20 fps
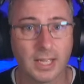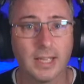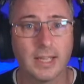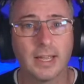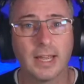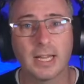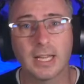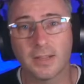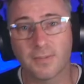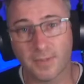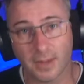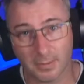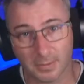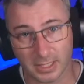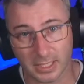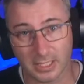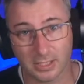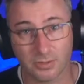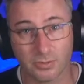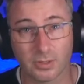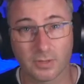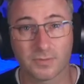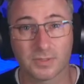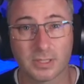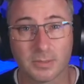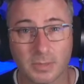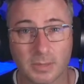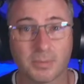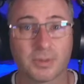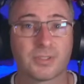Any family history of
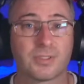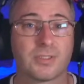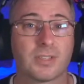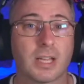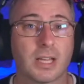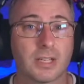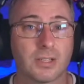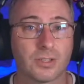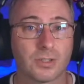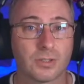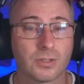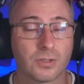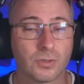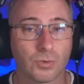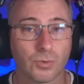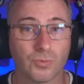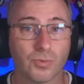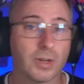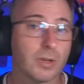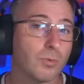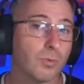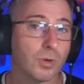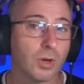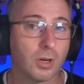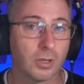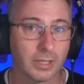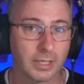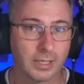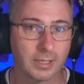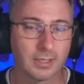similar presentations or renal
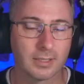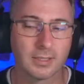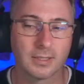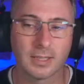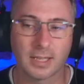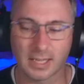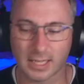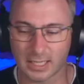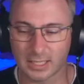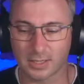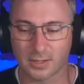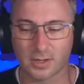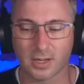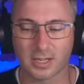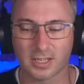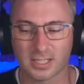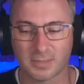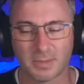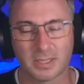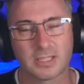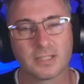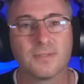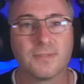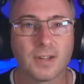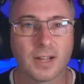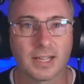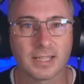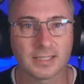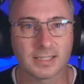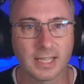colic, again, you're kind of
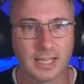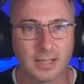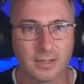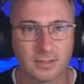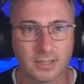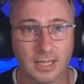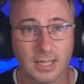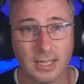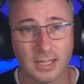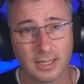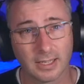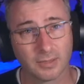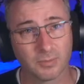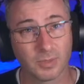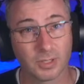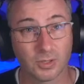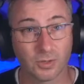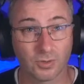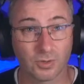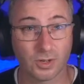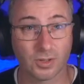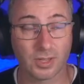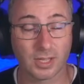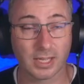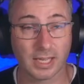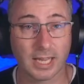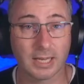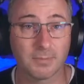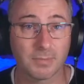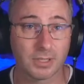specifying down. And we do know there
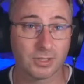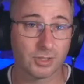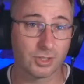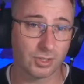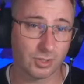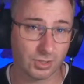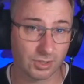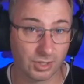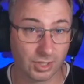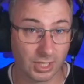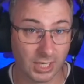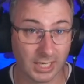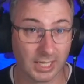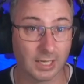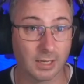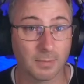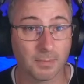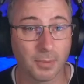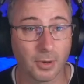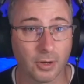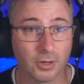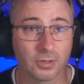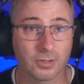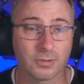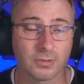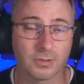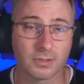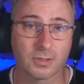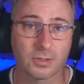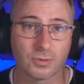can be a genetic component
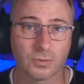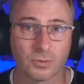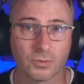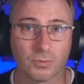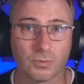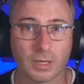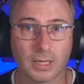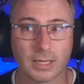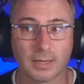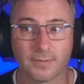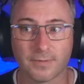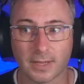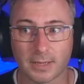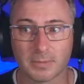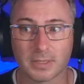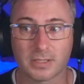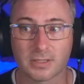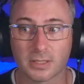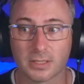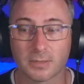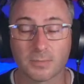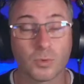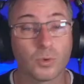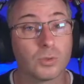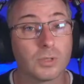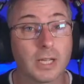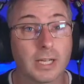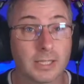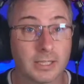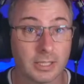to families that are more
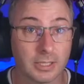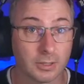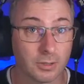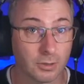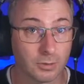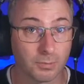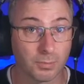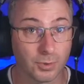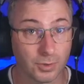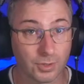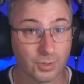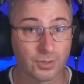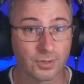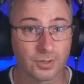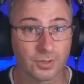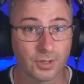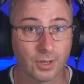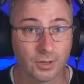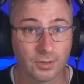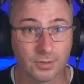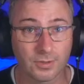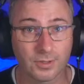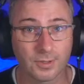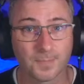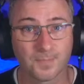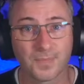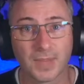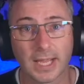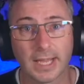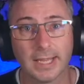likely to produce stones.
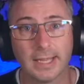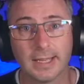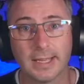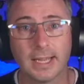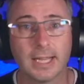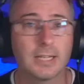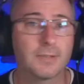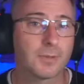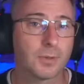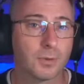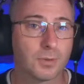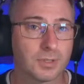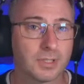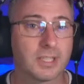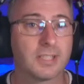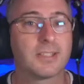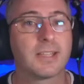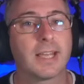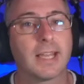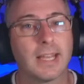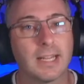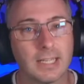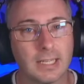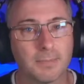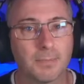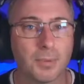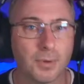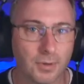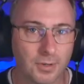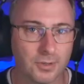And of course, is there any
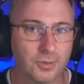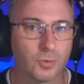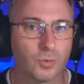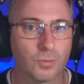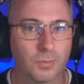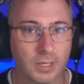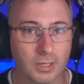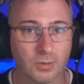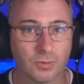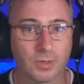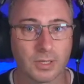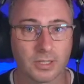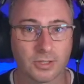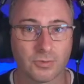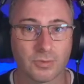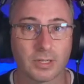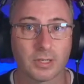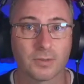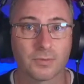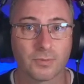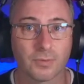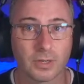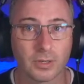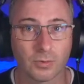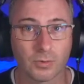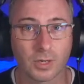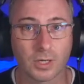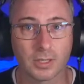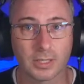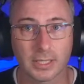personal medical history of renal
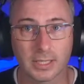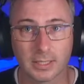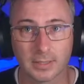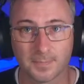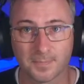colic?